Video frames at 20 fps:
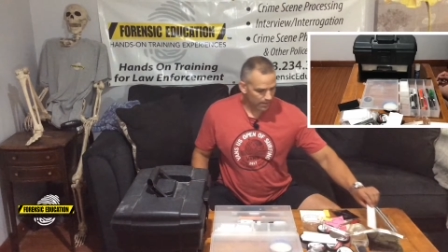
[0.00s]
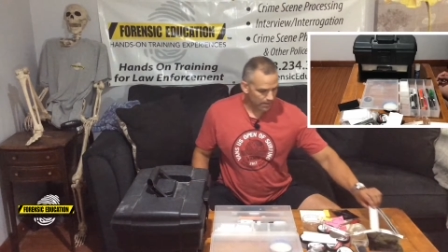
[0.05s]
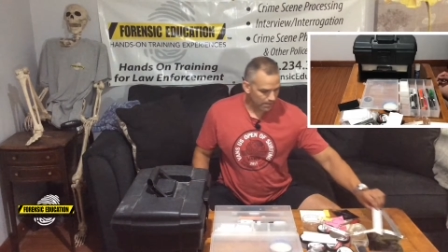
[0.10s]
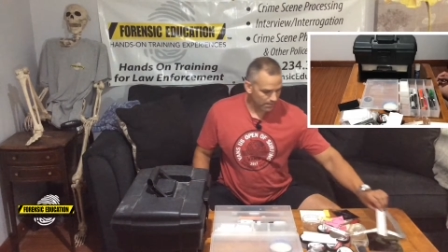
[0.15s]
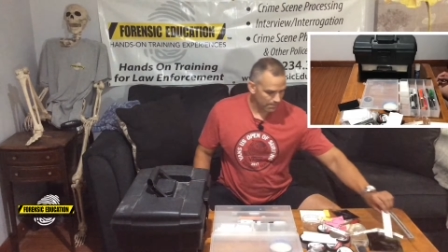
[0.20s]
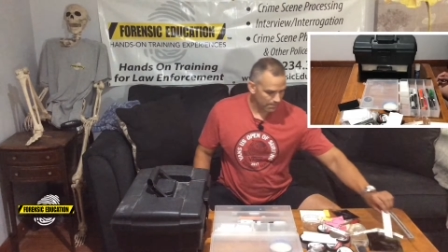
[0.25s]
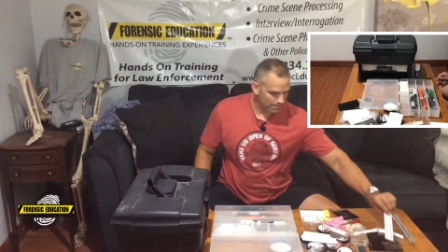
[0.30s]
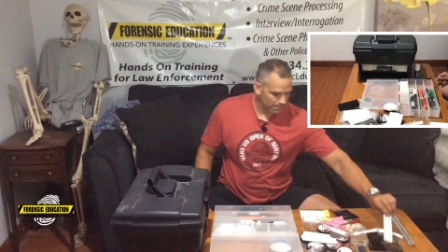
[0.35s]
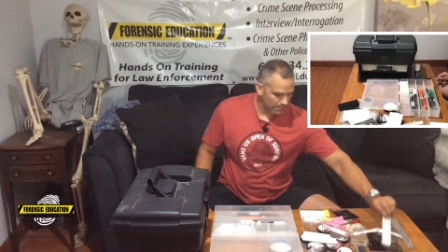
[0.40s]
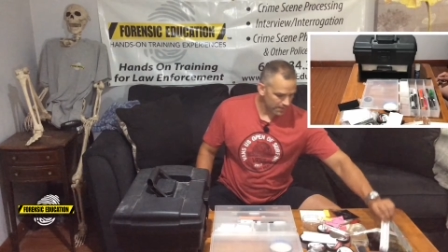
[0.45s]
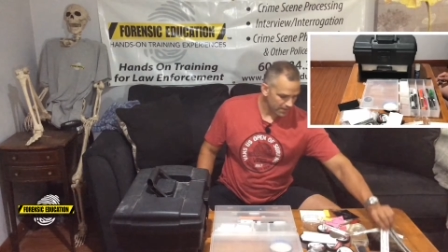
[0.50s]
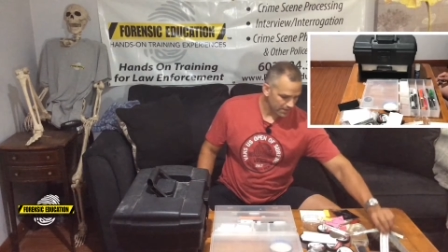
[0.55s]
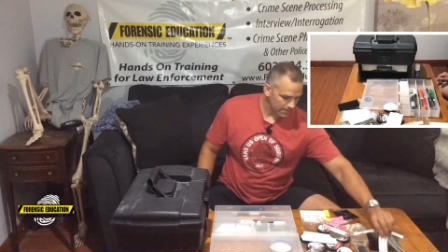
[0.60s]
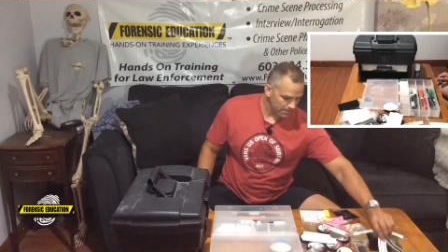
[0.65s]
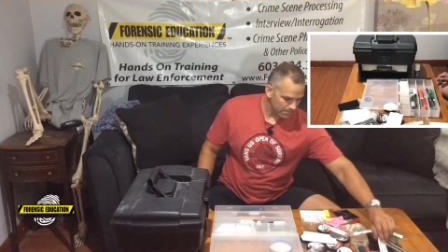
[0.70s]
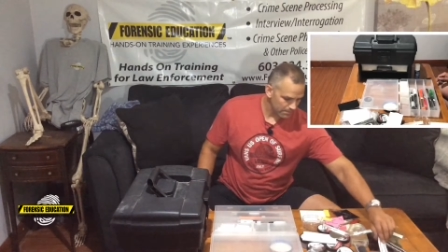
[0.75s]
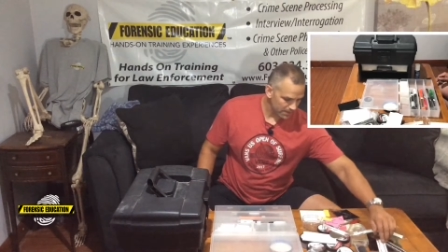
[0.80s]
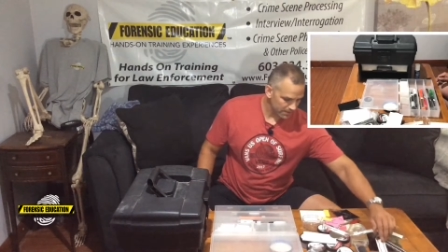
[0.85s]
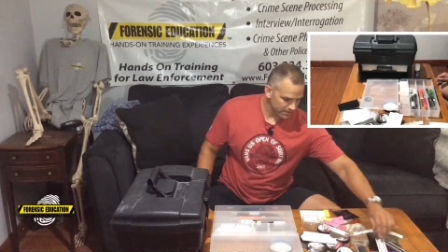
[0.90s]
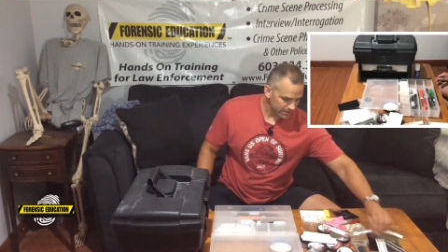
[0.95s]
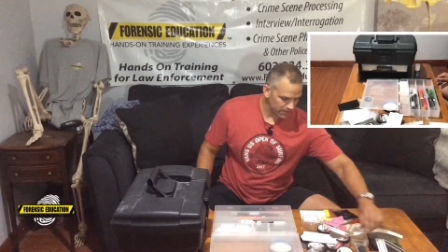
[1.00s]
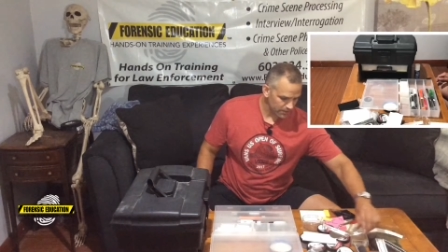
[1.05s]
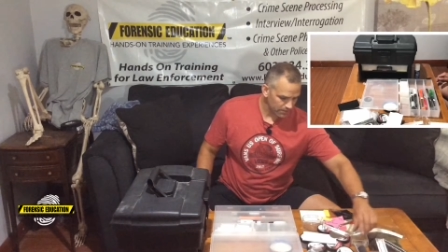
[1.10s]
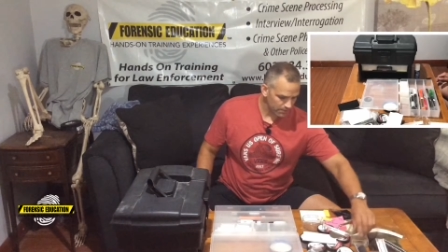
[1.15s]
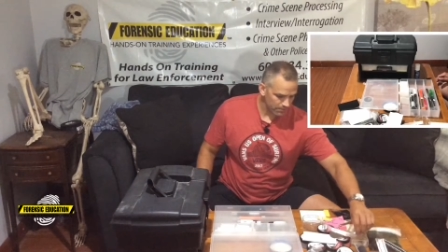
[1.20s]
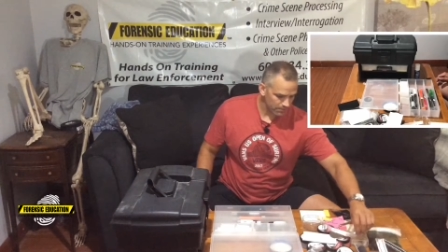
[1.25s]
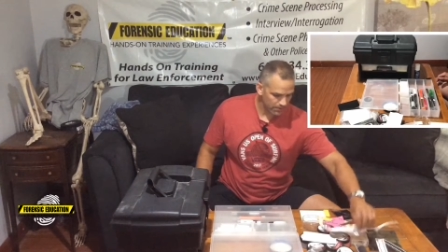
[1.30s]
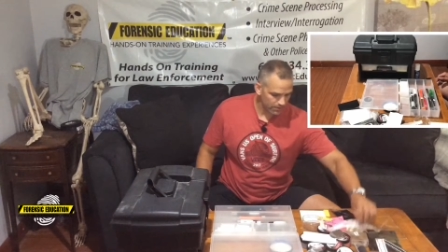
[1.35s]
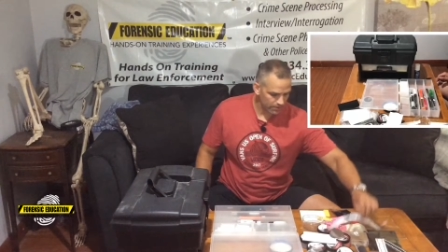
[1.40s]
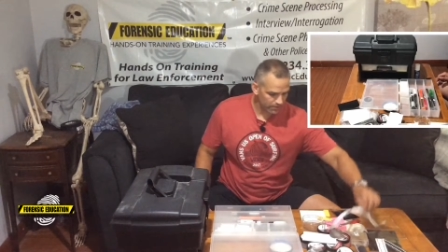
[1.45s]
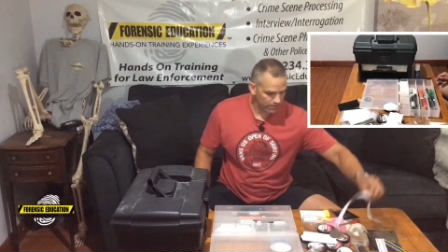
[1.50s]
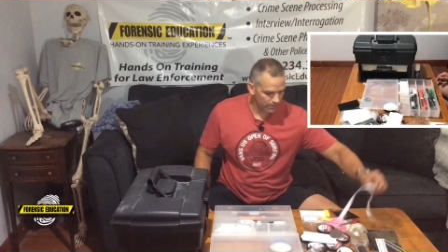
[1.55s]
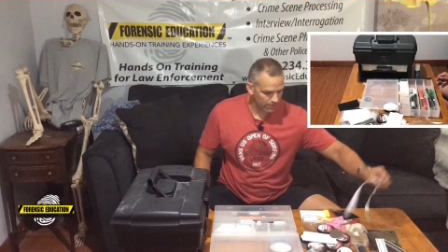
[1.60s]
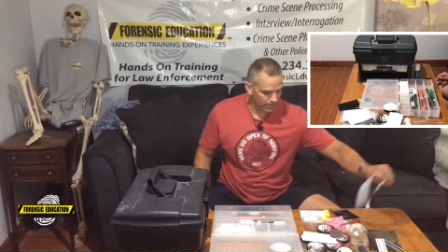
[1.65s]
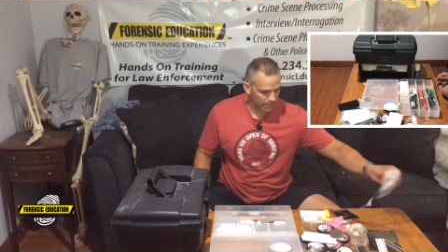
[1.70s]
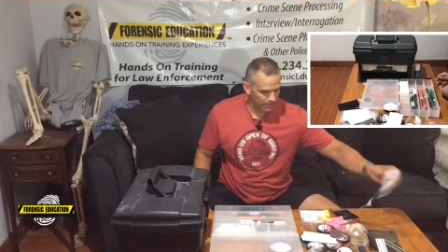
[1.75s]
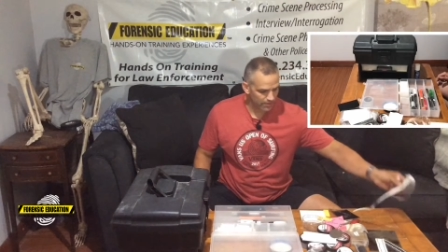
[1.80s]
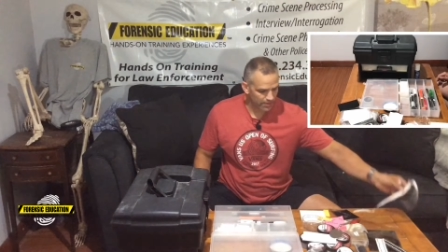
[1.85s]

I'm making a mess here, but you